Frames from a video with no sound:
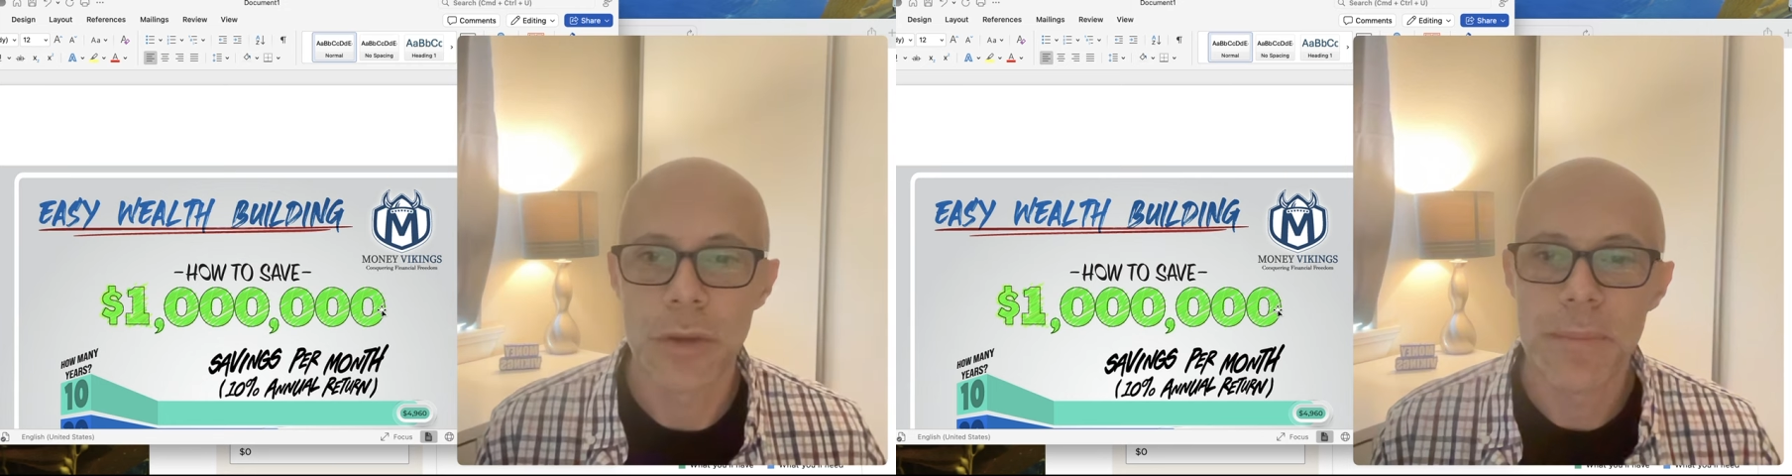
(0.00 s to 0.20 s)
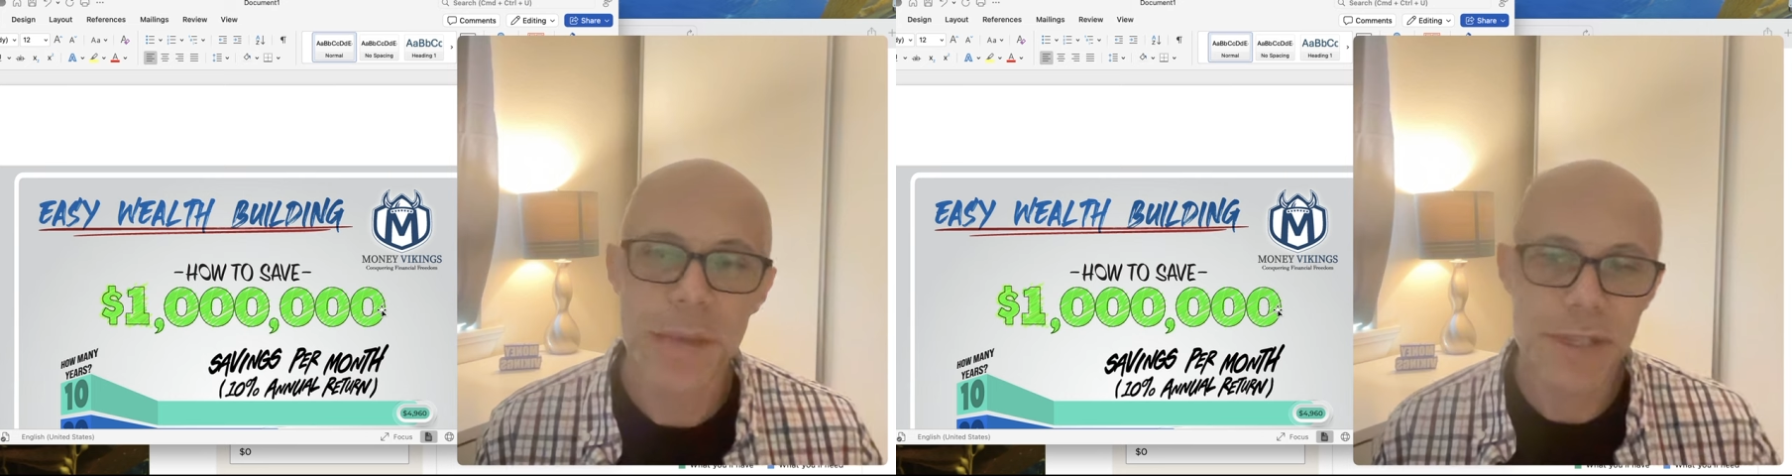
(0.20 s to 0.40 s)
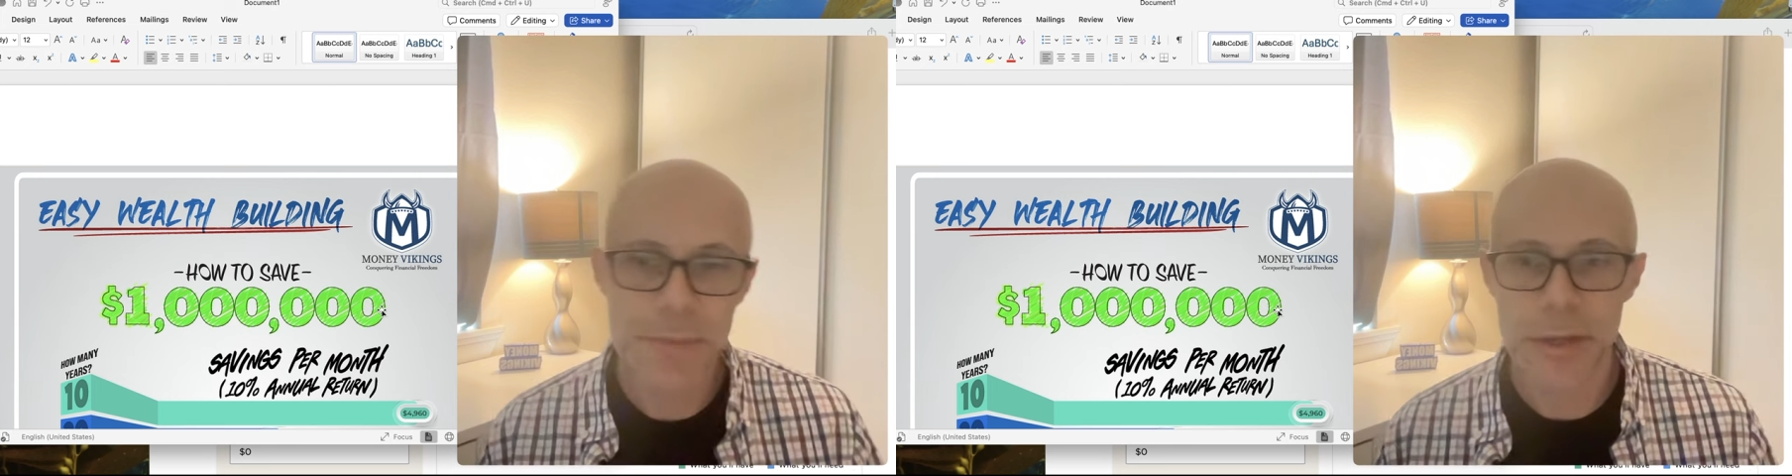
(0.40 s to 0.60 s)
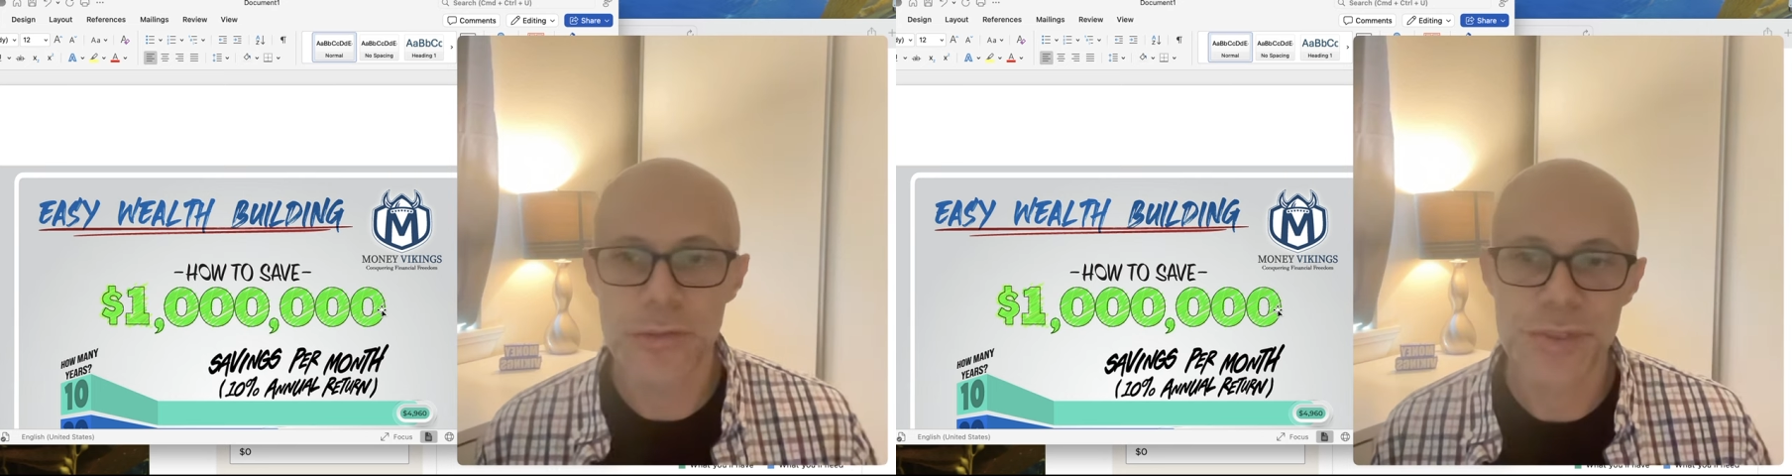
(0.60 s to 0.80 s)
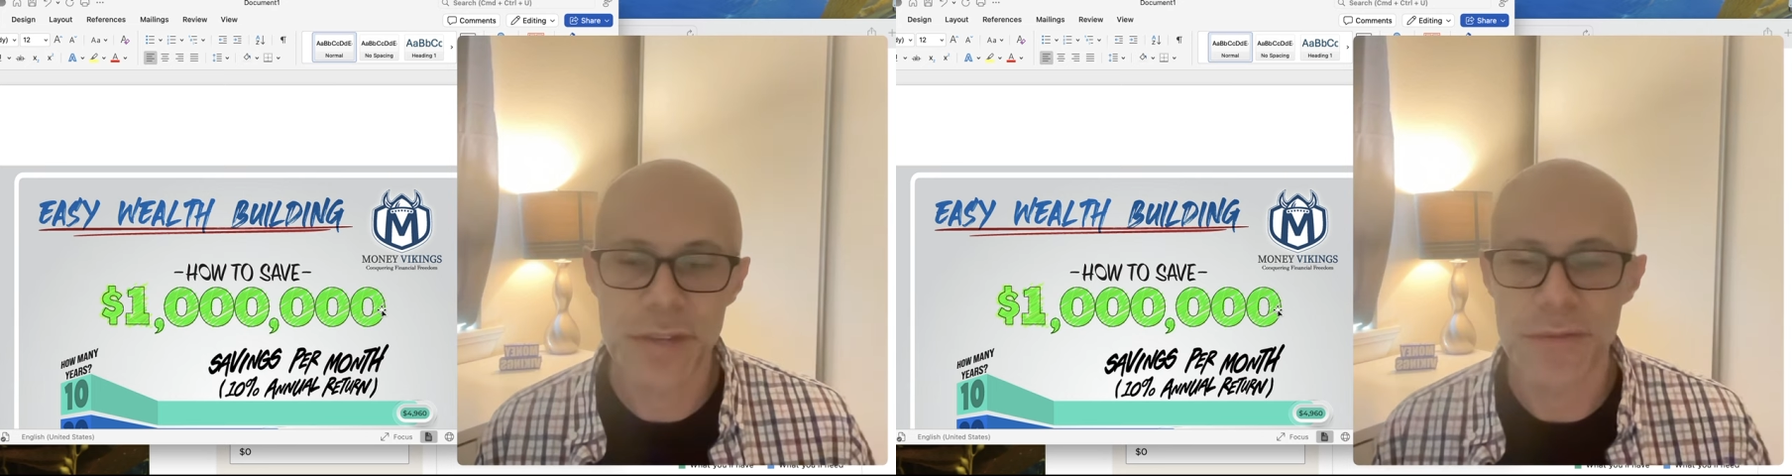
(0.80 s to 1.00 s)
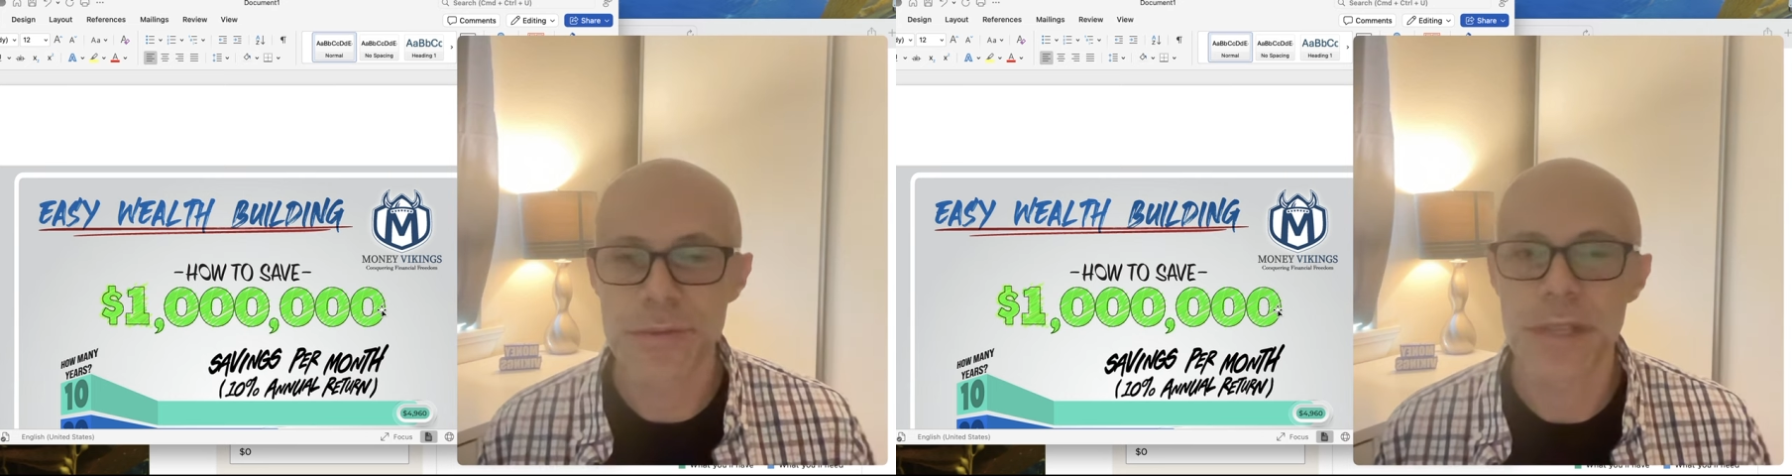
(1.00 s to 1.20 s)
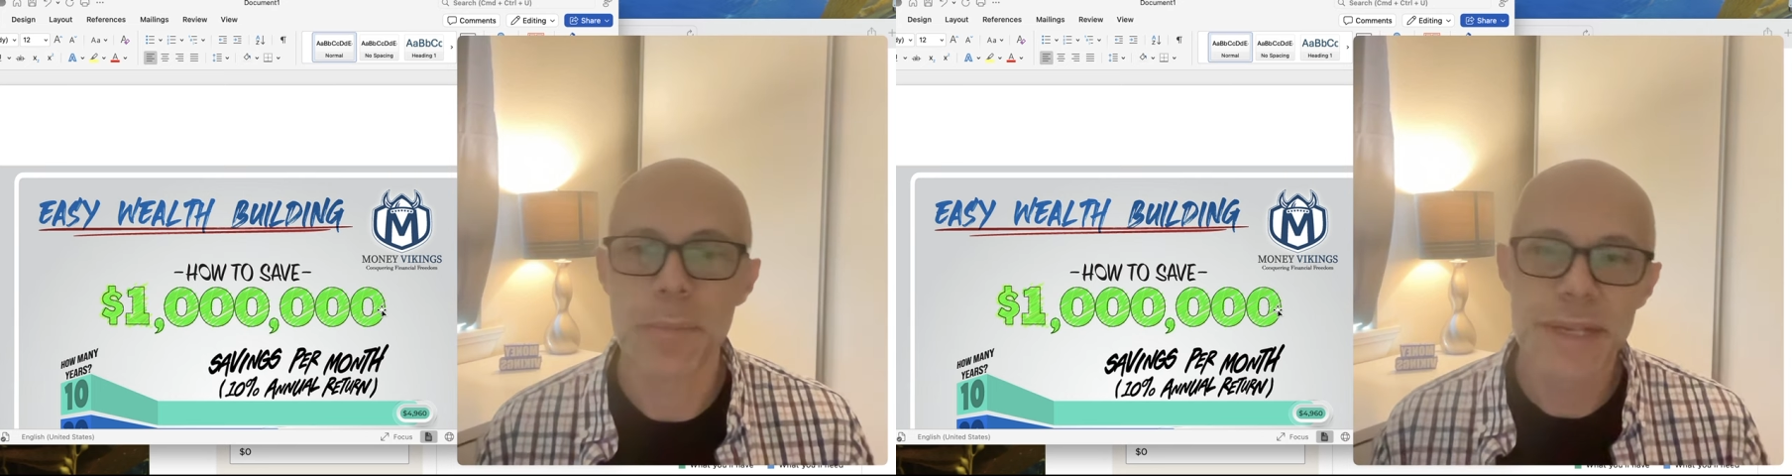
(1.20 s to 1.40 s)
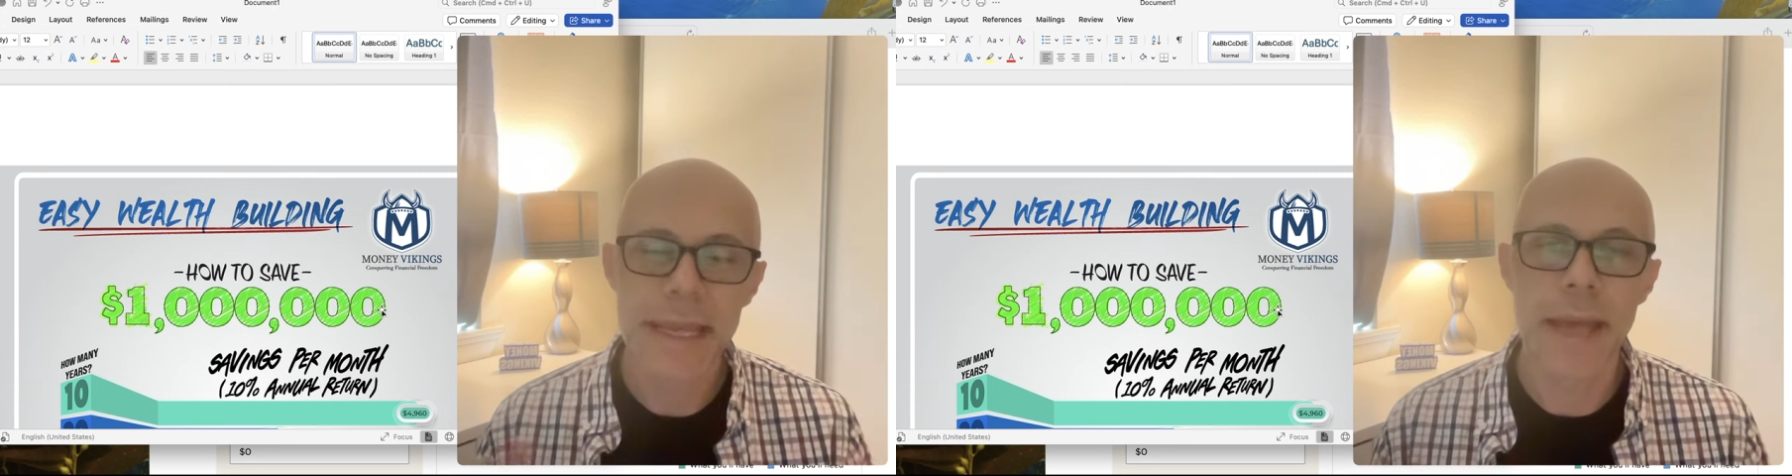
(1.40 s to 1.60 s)
maybe it's better to use 7%.
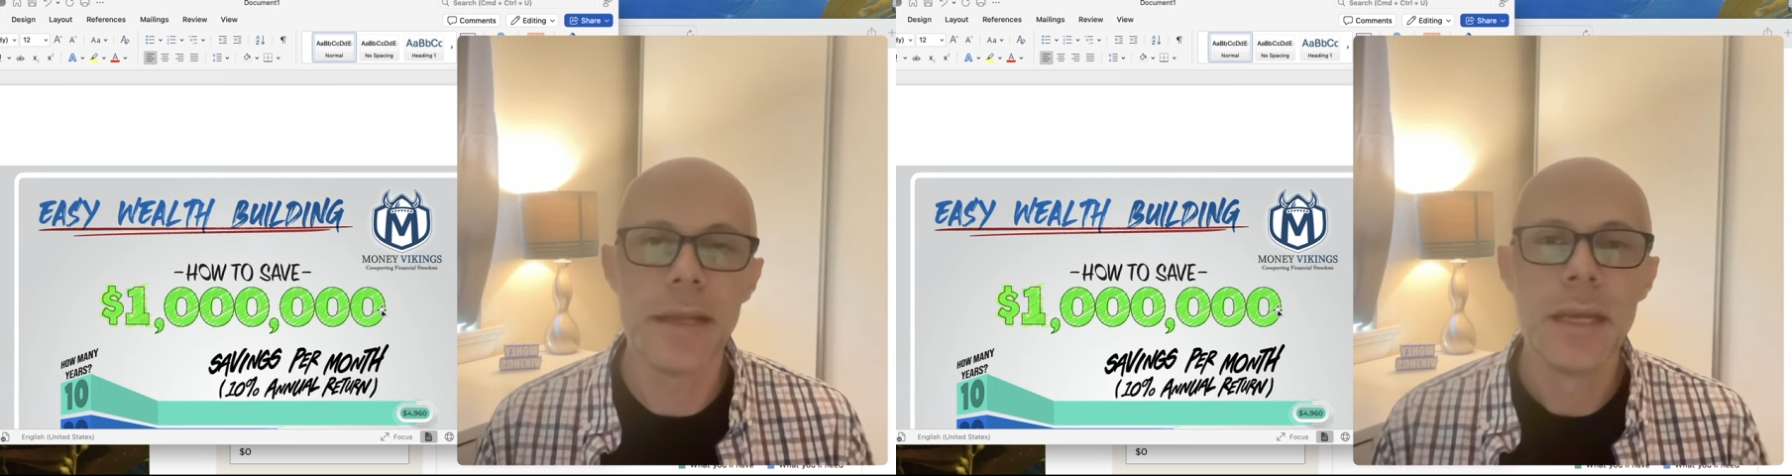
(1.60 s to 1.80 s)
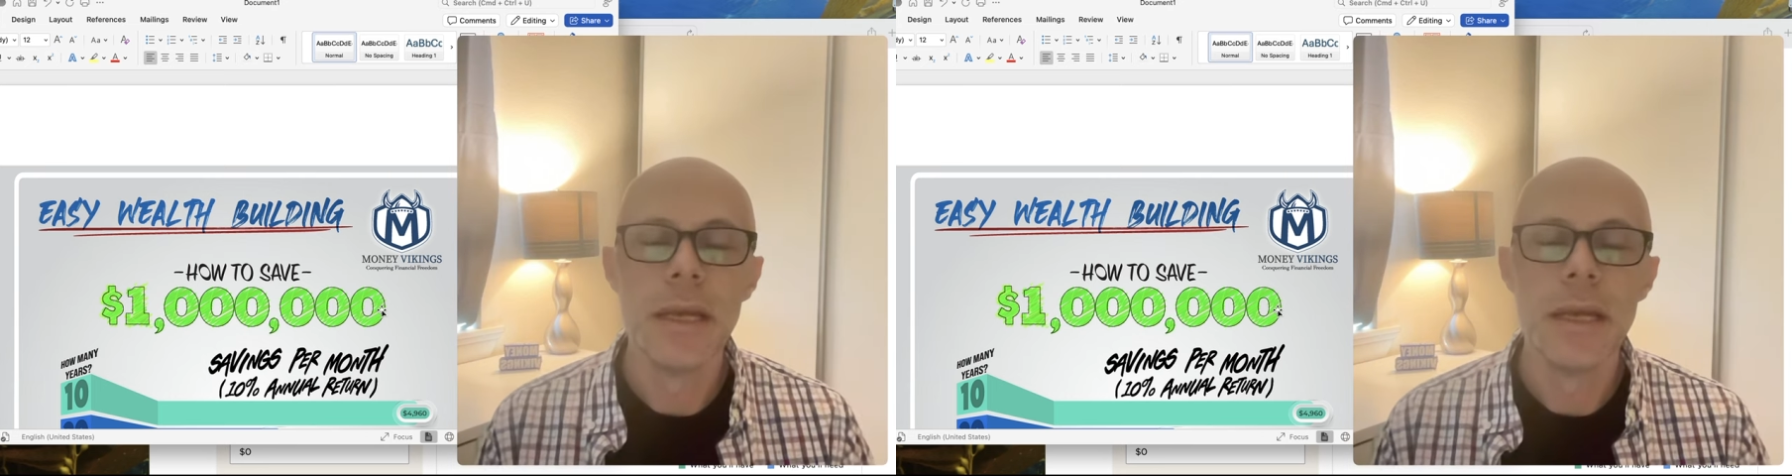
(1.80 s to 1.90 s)
But again,